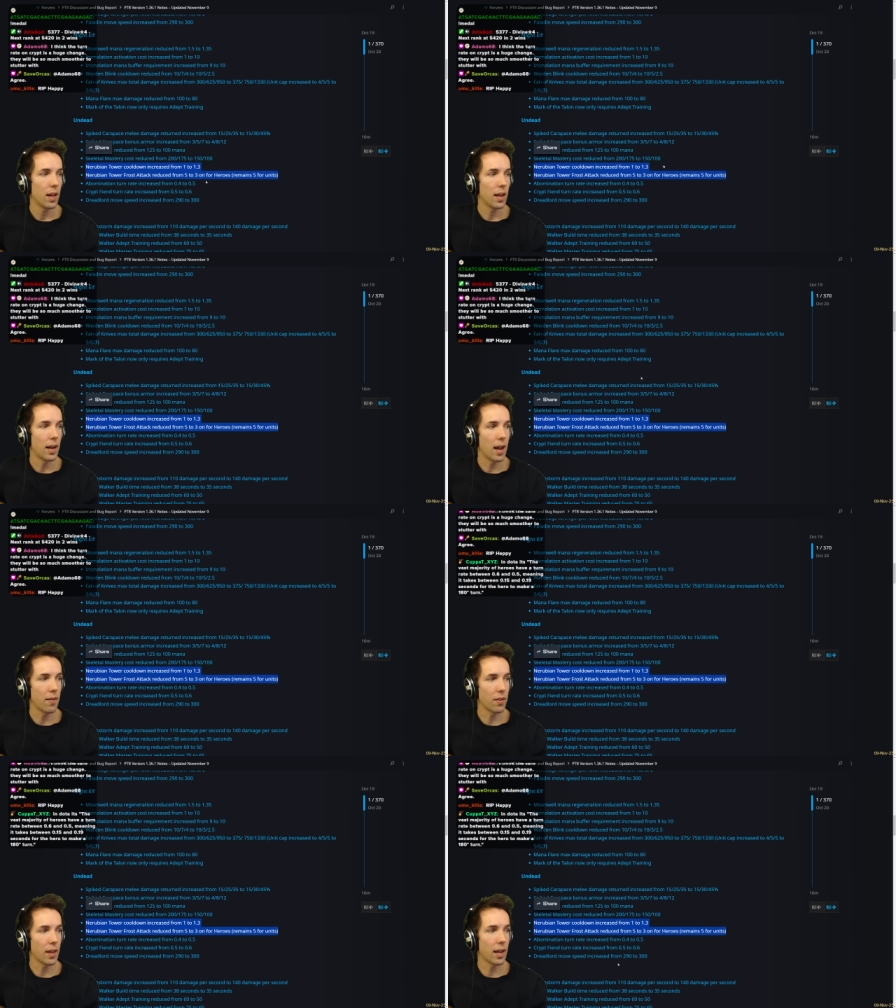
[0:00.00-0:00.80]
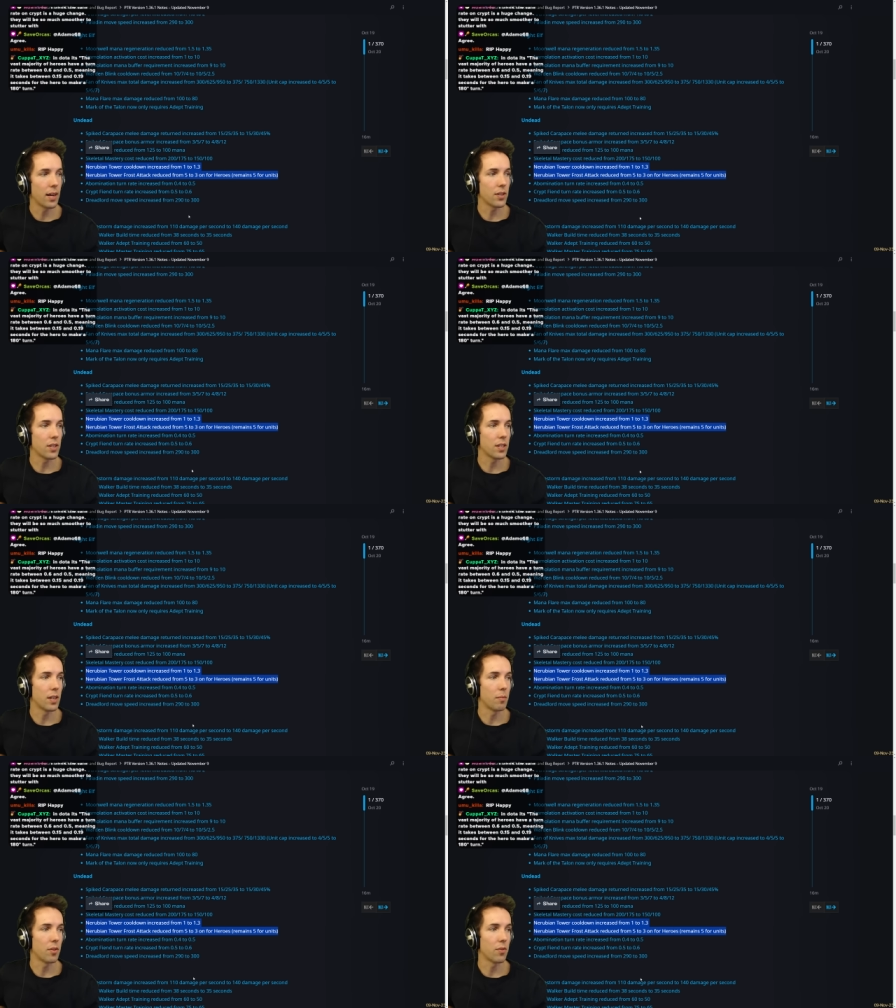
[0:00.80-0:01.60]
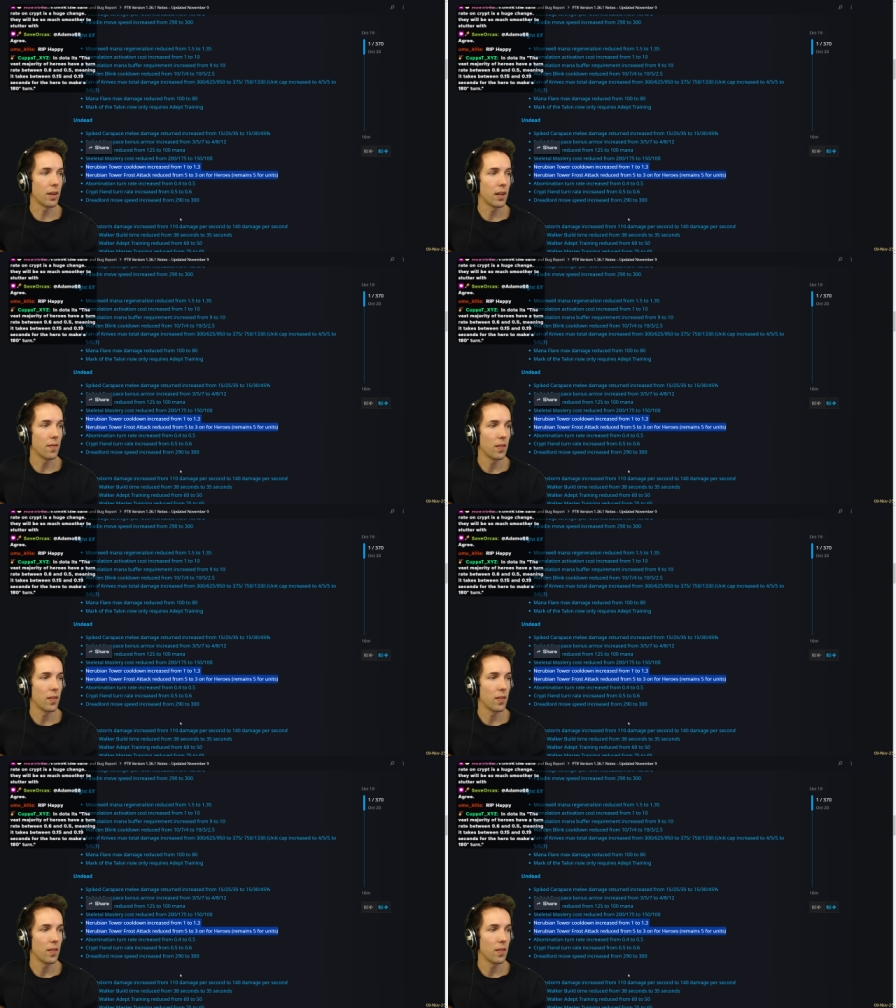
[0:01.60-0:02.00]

and then everything else is number three.